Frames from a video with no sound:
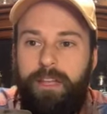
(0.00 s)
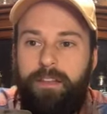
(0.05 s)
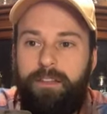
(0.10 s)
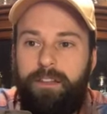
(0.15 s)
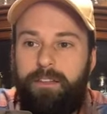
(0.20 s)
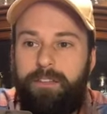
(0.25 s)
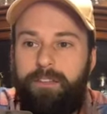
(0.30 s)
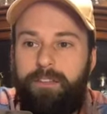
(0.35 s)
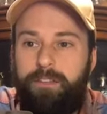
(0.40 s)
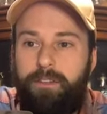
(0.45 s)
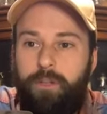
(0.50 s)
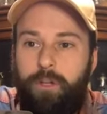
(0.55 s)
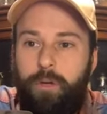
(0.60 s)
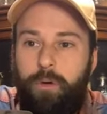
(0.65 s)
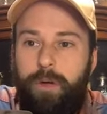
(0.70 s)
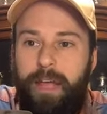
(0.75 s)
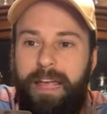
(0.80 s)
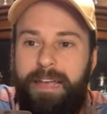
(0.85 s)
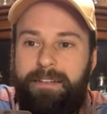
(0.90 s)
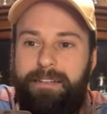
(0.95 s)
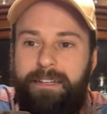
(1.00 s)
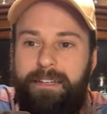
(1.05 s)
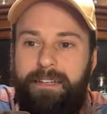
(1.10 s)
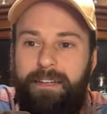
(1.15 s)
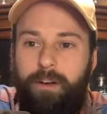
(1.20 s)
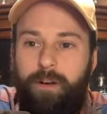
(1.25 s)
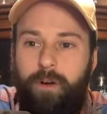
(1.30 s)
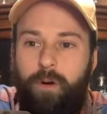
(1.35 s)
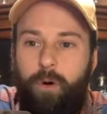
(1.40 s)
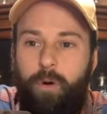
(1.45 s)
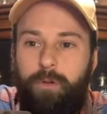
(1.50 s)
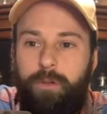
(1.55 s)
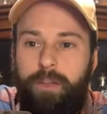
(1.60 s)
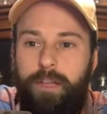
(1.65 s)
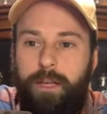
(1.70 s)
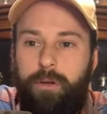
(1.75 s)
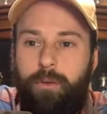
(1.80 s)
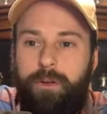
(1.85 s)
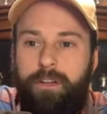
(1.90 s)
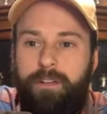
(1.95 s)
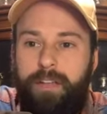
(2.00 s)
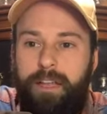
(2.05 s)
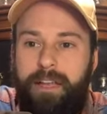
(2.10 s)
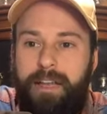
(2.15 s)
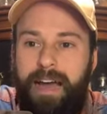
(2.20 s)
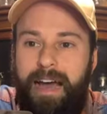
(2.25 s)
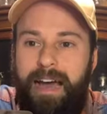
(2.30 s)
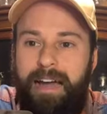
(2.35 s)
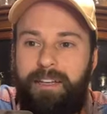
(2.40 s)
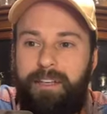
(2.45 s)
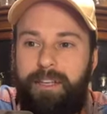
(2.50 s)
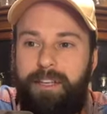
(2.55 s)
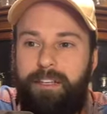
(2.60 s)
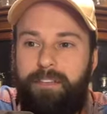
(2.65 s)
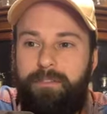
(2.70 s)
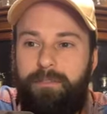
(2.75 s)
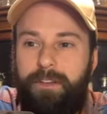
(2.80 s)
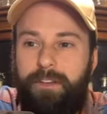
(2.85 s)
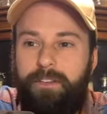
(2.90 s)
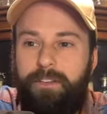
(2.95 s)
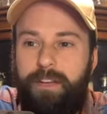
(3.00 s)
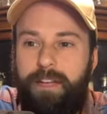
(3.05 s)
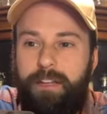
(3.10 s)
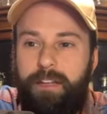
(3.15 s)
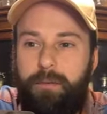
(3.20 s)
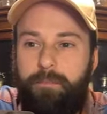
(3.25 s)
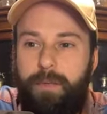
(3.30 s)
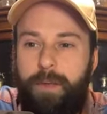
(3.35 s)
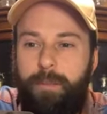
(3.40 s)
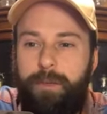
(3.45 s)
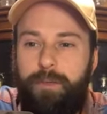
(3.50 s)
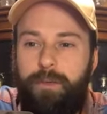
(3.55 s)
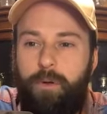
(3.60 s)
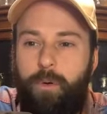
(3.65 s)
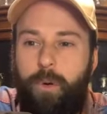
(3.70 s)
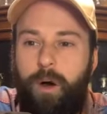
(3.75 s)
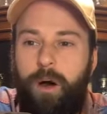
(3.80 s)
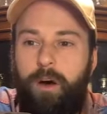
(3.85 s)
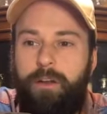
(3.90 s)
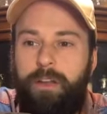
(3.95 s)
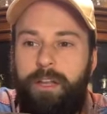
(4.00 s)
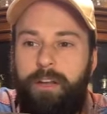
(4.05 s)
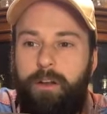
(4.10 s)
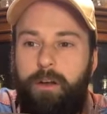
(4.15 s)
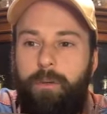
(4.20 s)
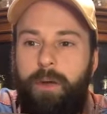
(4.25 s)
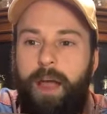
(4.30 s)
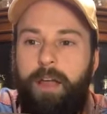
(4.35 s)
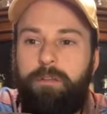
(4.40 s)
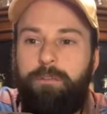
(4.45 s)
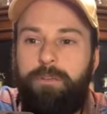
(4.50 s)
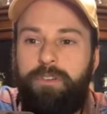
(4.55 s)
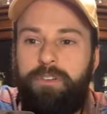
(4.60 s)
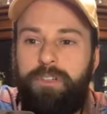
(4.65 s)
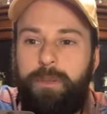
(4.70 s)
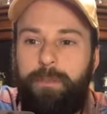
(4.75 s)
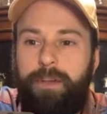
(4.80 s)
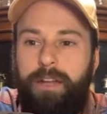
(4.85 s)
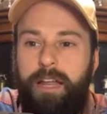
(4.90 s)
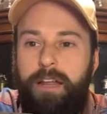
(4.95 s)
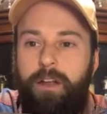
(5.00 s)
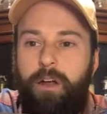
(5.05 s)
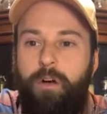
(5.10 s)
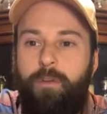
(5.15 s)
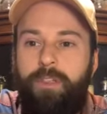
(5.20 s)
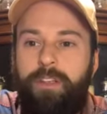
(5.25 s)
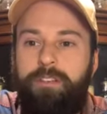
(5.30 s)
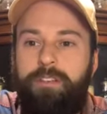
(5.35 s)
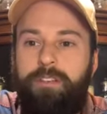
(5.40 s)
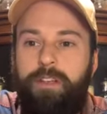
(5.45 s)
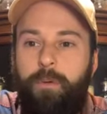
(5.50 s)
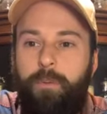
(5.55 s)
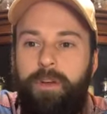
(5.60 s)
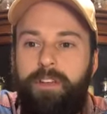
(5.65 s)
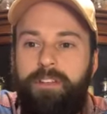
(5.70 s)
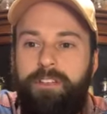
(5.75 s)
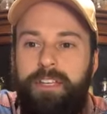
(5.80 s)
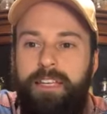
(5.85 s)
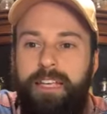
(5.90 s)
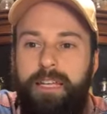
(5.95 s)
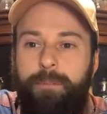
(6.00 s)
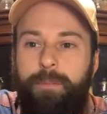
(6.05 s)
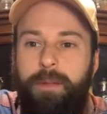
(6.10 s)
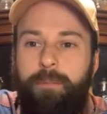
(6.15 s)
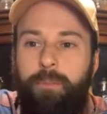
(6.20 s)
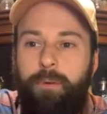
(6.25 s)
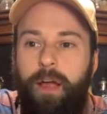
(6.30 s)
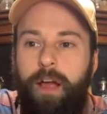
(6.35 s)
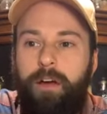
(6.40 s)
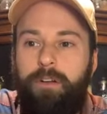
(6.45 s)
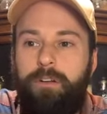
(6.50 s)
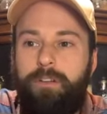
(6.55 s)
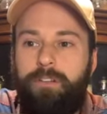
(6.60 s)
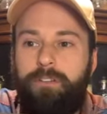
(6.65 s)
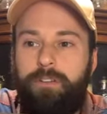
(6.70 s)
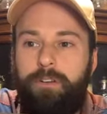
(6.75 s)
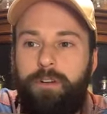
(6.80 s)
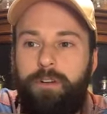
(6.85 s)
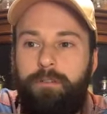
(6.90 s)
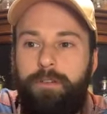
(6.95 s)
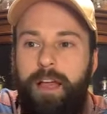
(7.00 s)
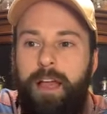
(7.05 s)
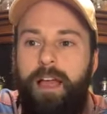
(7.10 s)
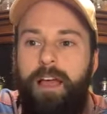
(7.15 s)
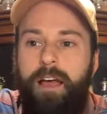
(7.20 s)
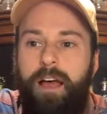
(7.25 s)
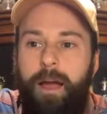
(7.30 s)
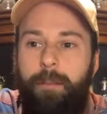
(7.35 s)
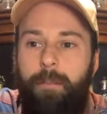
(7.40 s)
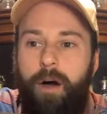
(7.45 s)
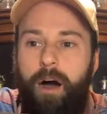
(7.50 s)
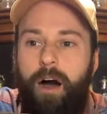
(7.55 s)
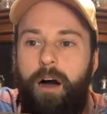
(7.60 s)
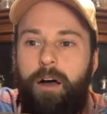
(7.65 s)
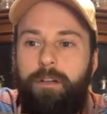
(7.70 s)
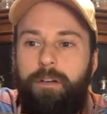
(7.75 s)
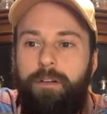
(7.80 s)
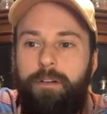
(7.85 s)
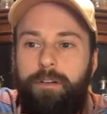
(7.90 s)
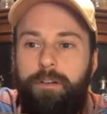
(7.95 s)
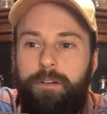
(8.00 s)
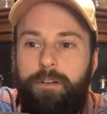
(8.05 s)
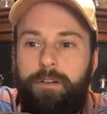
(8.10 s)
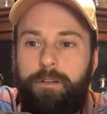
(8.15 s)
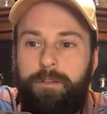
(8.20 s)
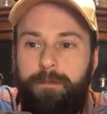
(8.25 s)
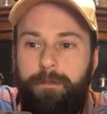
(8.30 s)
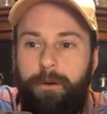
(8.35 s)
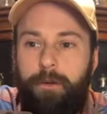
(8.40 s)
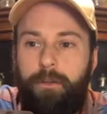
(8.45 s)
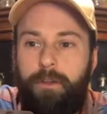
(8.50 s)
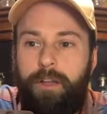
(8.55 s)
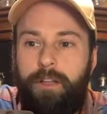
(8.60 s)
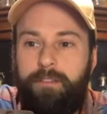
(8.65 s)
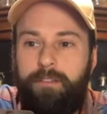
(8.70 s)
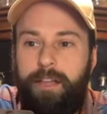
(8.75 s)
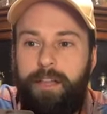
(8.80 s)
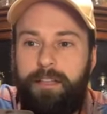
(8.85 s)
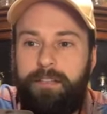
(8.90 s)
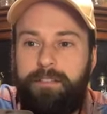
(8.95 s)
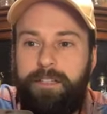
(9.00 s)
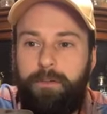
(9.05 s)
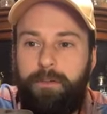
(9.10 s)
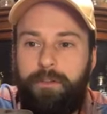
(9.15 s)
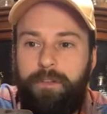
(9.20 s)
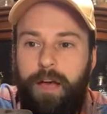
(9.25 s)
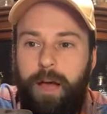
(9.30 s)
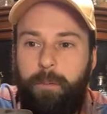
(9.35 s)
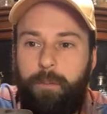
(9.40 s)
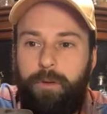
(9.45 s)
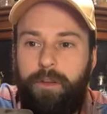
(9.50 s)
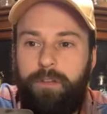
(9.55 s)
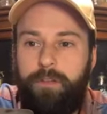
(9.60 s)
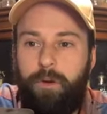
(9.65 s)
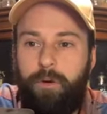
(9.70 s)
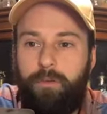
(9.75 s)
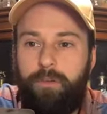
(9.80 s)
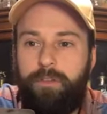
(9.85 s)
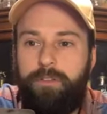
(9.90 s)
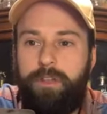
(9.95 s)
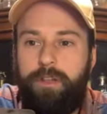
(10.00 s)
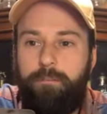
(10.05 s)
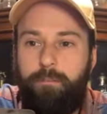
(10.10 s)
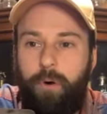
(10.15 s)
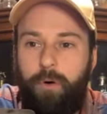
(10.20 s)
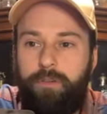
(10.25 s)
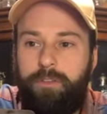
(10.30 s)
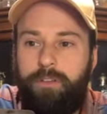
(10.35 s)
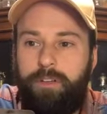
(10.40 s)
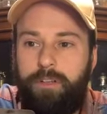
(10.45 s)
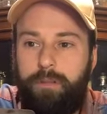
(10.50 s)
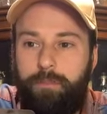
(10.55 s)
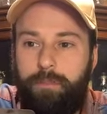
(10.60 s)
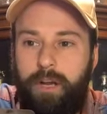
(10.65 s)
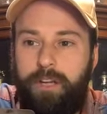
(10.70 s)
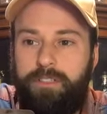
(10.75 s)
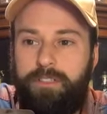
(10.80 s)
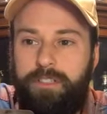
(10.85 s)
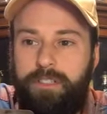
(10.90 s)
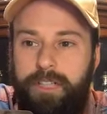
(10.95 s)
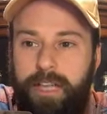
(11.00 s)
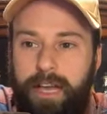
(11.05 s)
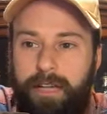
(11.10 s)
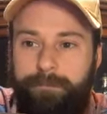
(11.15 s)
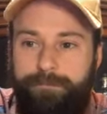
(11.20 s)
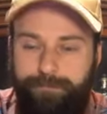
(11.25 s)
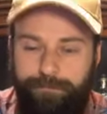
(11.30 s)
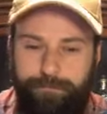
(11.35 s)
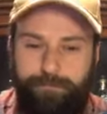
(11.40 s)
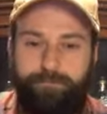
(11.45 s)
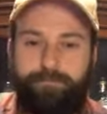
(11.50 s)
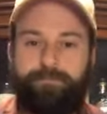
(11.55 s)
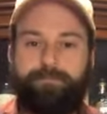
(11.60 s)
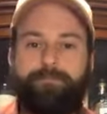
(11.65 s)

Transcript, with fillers: This new 18 year old liquid is a nod to his vision and commitment to quality and craftsmanship, and I know this is a whiskey he'd be proud to serve. I'm honored to further his legacy with Knob Creek's oldest and boldest expression yet.